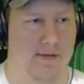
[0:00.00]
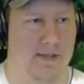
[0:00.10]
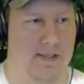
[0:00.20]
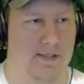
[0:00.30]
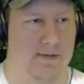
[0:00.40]

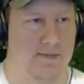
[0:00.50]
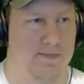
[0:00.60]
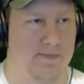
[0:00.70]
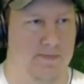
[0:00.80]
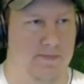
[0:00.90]

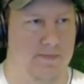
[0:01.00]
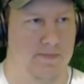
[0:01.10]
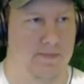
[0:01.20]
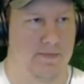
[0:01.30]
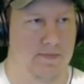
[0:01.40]

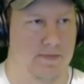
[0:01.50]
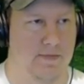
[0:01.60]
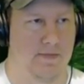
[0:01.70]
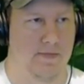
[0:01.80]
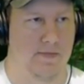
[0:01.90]

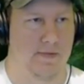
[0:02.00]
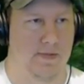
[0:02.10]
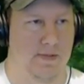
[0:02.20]
Nothing is said.